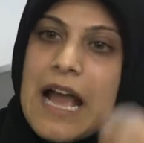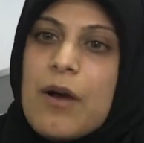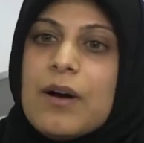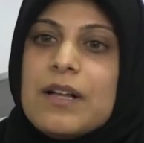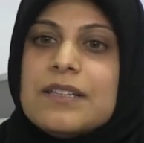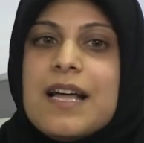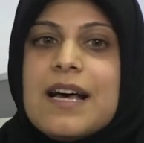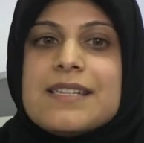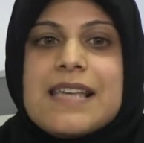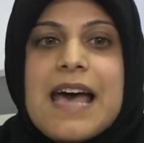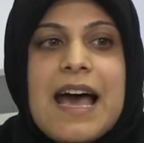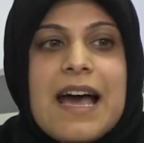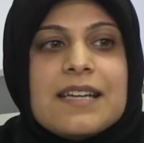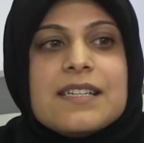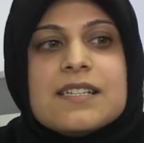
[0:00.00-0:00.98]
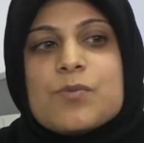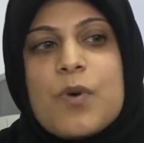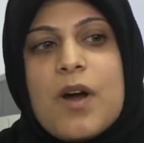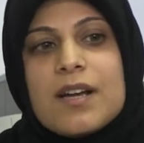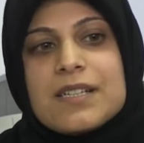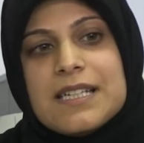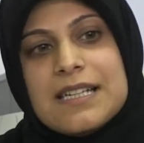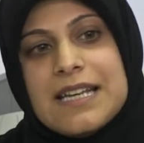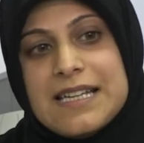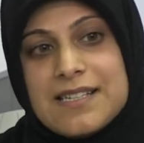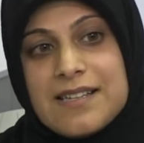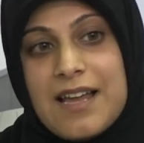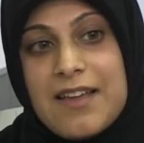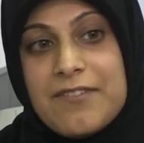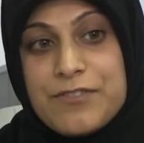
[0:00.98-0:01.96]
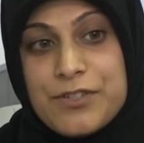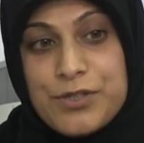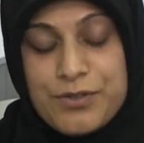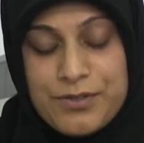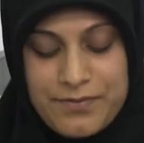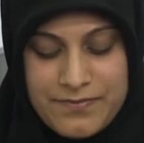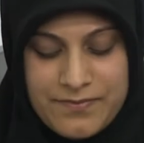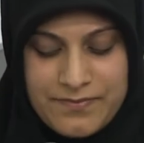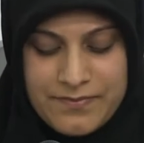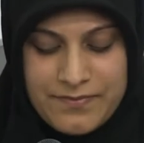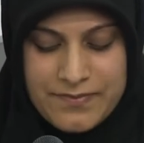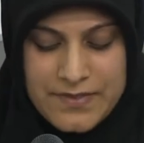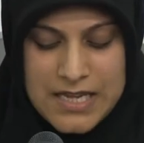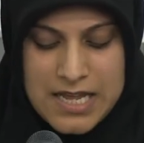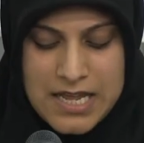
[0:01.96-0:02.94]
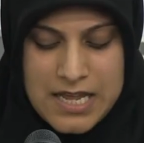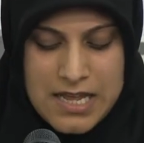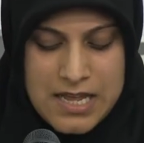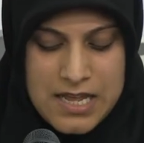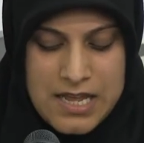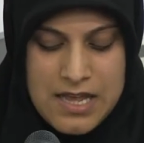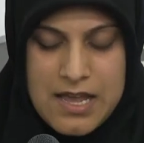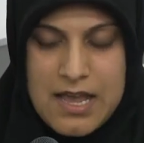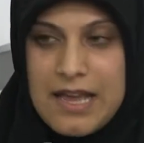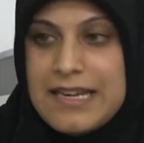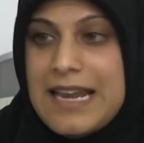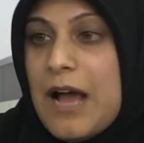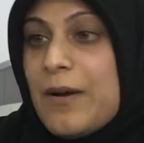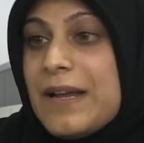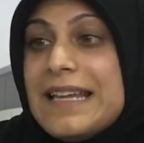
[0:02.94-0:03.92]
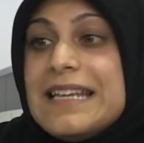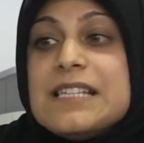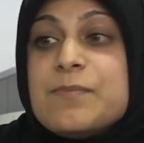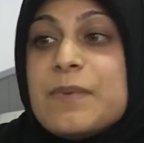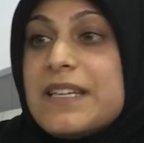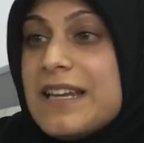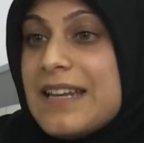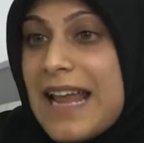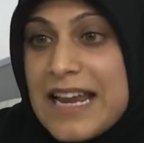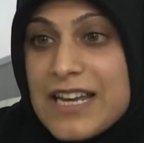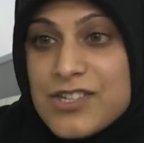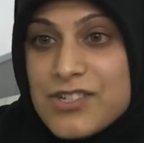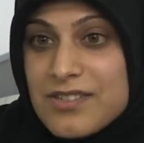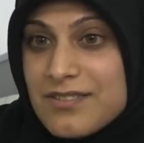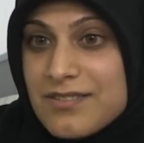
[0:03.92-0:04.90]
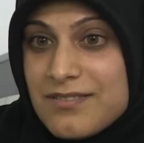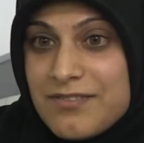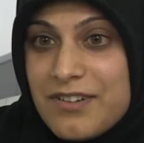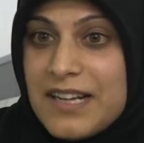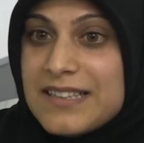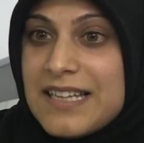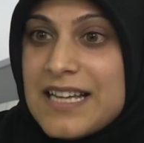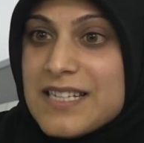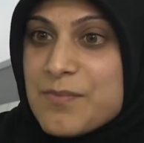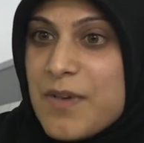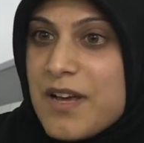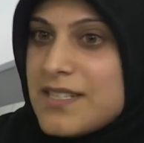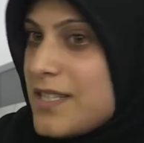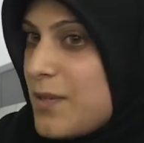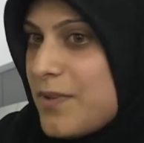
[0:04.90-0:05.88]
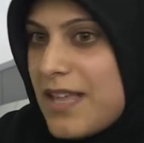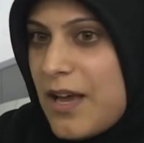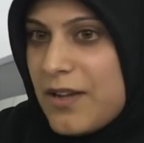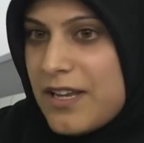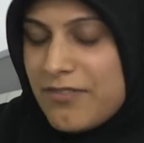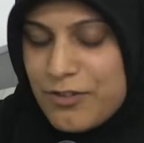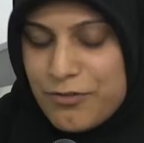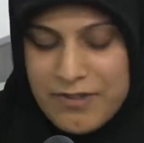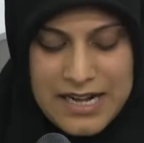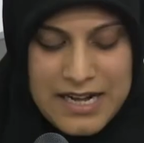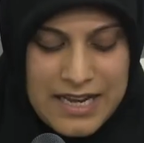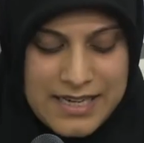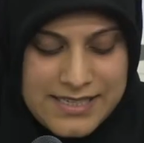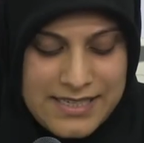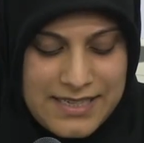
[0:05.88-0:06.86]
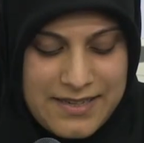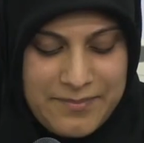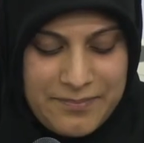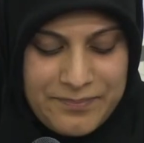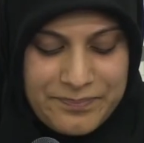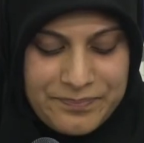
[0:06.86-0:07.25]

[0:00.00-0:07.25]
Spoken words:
how Allah's hand has worked in his life too, and how he's been an agent for Allah's mercy without even realizing it.